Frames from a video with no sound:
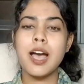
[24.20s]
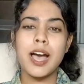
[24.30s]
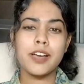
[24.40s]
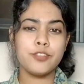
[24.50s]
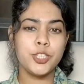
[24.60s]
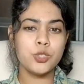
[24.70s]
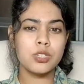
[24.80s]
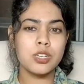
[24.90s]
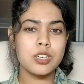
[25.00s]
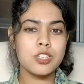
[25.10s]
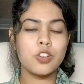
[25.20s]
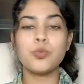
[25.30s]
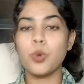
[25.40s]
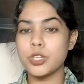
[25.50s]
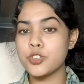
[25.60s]
Have you heard
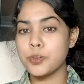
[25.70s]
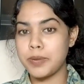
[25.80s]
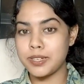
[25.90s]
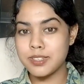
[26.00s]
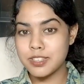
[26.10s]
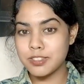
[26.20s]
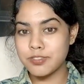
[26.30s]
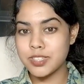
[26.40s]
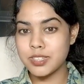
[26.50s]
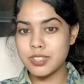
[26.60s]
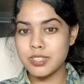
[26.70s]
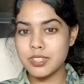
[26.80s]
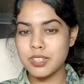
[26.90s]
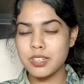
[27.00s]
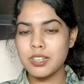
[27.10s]
of water-repellent
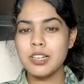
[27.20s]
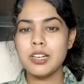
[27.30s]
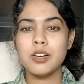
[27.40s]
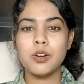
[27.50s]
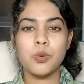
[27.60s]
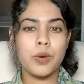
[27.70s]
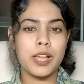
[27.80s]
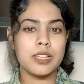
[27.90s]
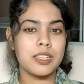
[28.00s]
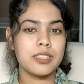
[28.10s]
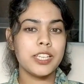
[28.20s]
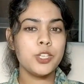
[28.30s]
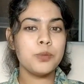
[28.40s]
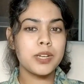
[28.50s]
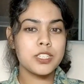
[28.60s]
surfaces? Well, then
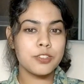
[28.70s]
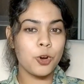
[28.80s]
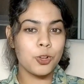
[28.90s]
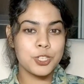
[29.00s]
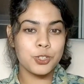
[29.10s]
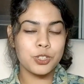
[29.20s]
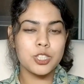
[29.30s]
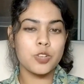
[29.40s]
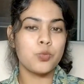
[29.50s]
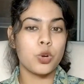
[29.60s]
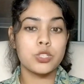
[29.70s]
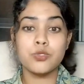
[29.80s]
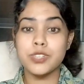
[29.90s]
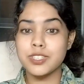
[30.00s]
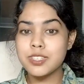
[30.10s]
you must have also heard of
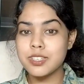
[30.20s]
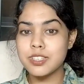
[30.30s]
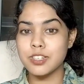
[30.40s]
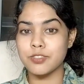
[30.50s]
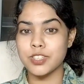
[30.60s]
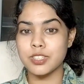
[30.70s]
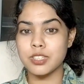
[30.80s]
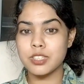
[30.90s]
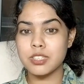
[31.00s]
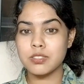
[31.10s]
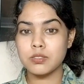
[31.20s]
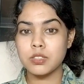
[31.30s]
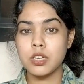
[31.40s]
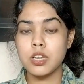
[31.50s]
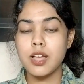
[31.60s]
water-resistant surfaces.
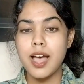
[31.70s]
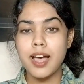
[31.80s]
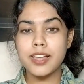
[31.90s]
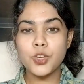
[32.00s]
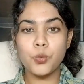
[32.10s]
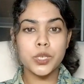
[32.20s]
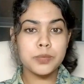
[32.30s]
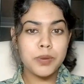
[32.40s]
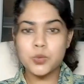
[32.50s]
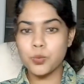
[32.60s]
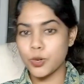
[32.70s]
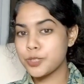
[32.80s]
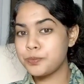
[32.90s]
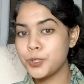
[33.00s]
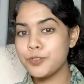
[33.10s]
And what about
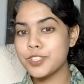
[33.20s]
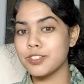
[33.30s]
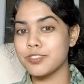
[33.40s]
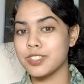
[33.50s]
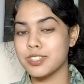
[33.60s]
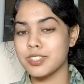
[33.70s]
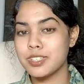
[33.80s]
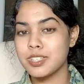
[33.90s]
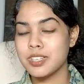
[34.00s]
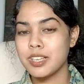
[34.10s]
waterproof surfaces?